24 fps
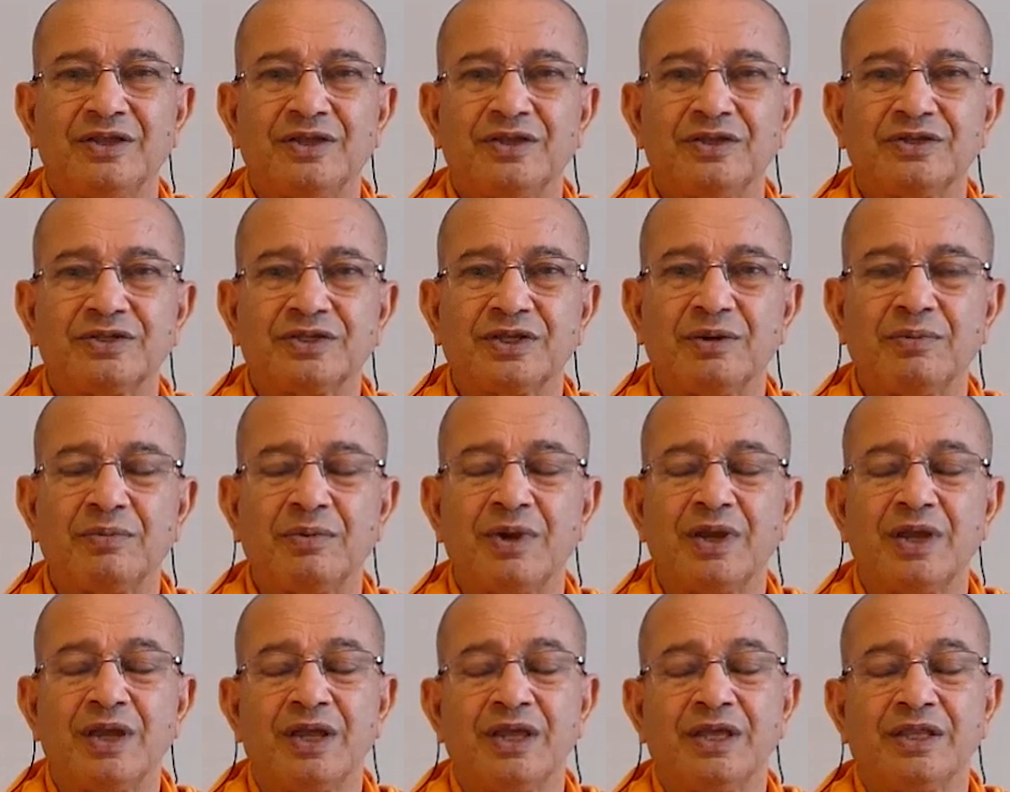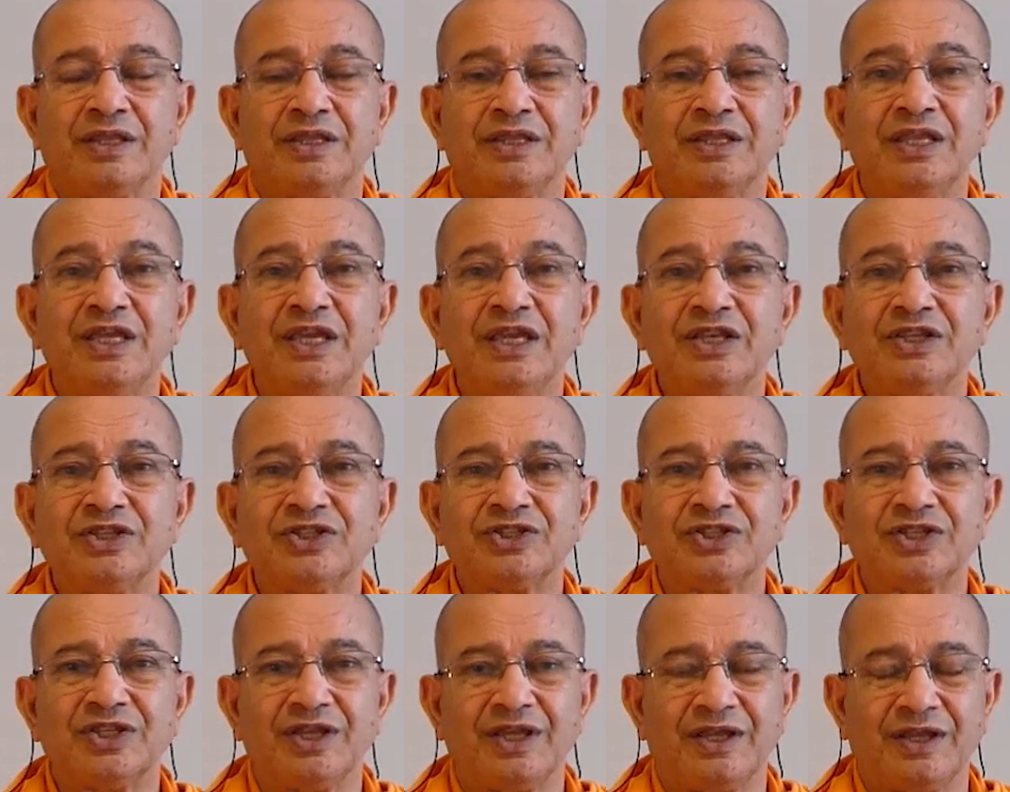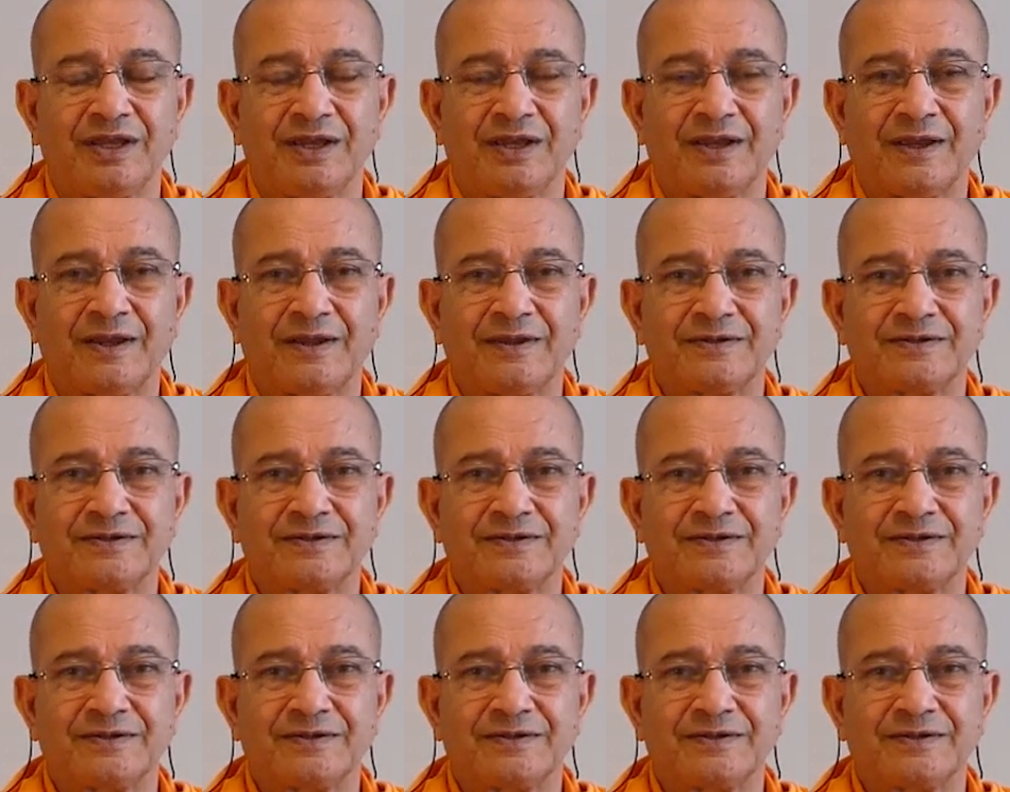So these things,